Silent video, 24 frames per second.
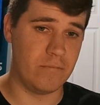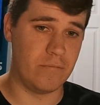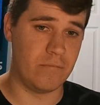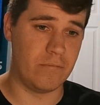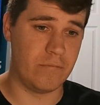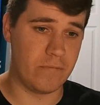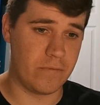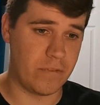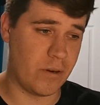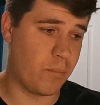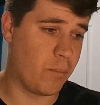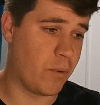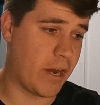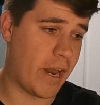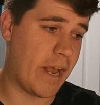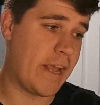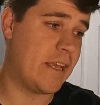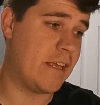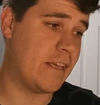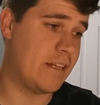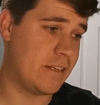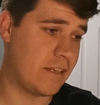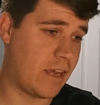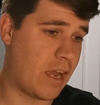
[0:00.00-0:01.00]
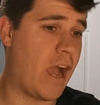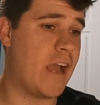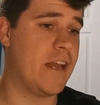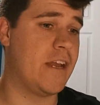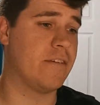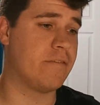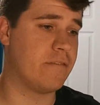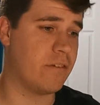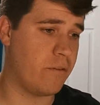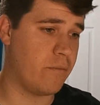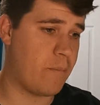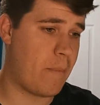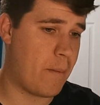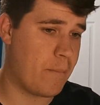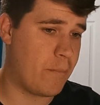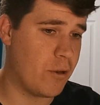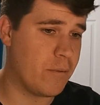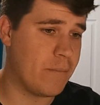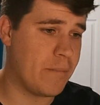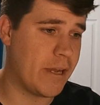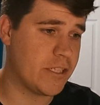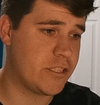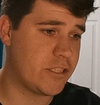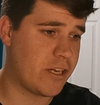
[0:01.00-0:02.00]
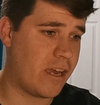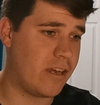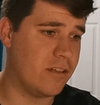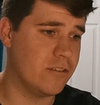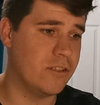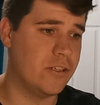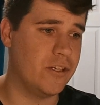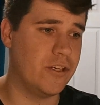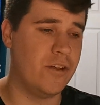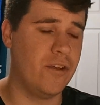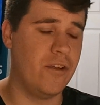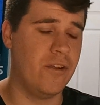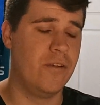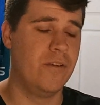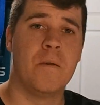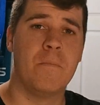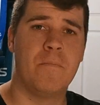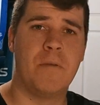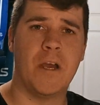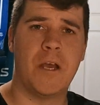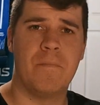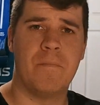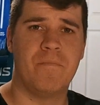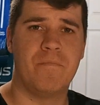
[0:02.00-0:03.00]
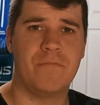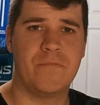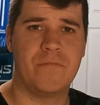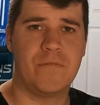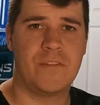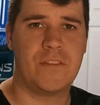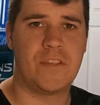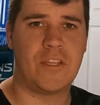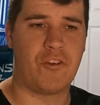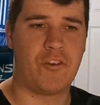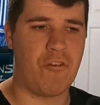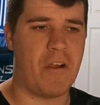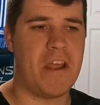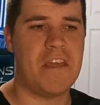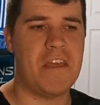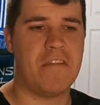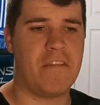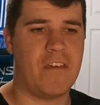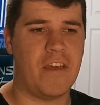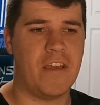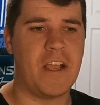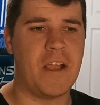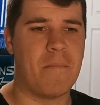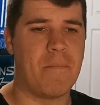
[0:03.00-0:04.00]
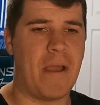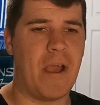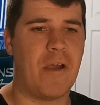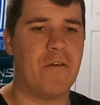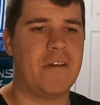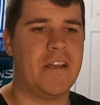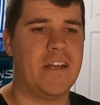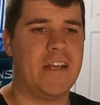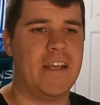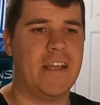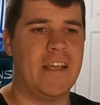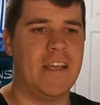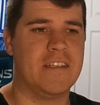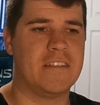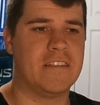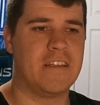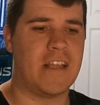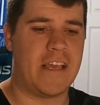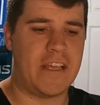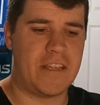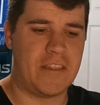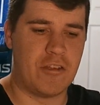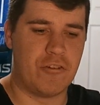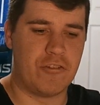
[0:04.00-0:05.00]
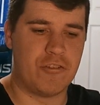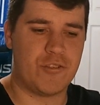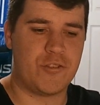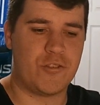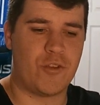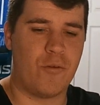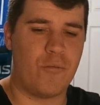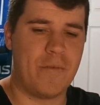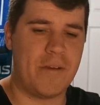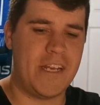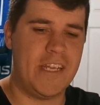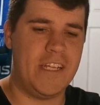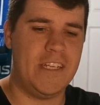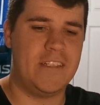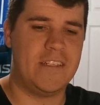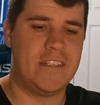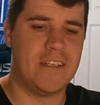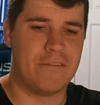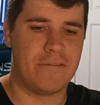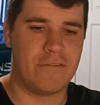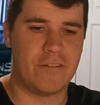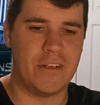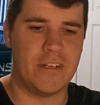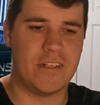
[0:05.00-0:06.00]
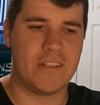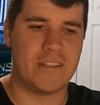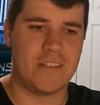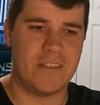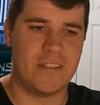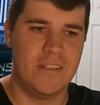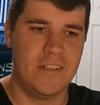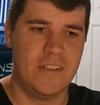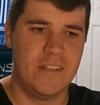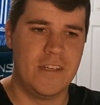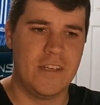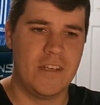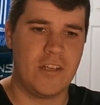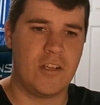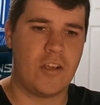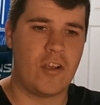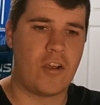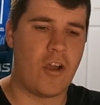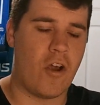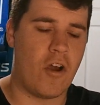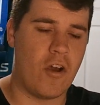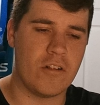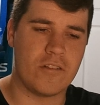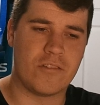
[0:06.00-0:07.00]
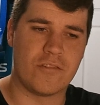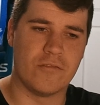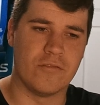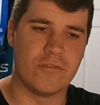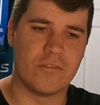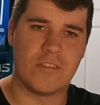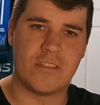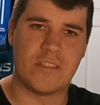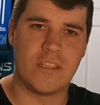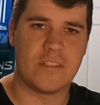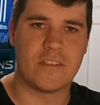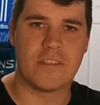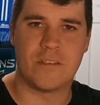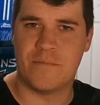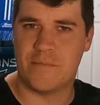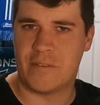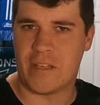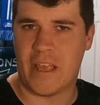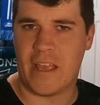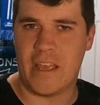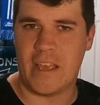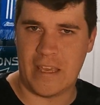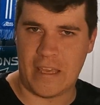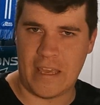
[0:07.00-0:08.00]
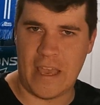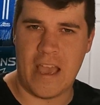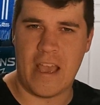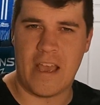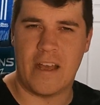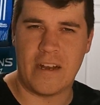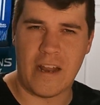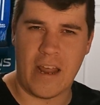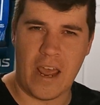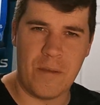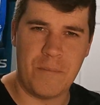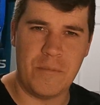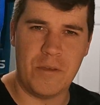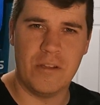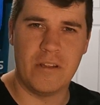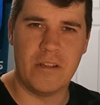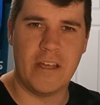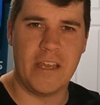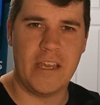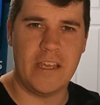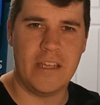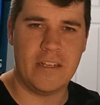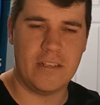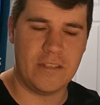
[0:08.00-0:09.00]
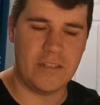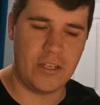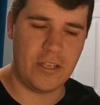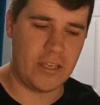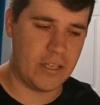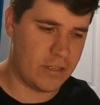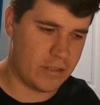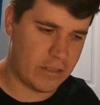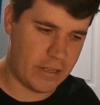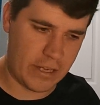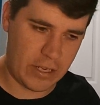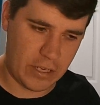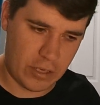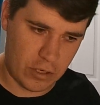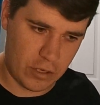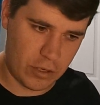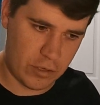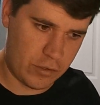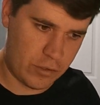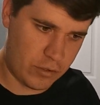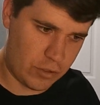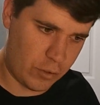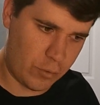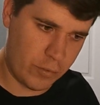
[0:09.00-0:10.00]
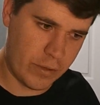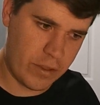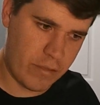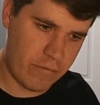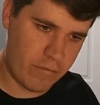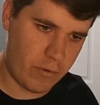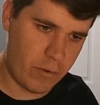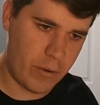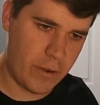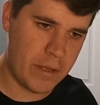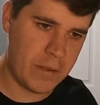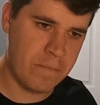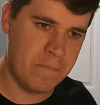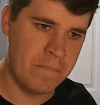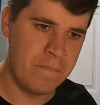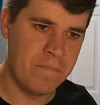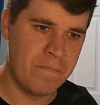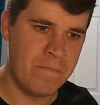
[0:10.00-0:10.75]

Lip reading: from what I can kind of remember in my childhood. But the great thing about it is there's so many different console systems that it can emulate, and you can do it through it.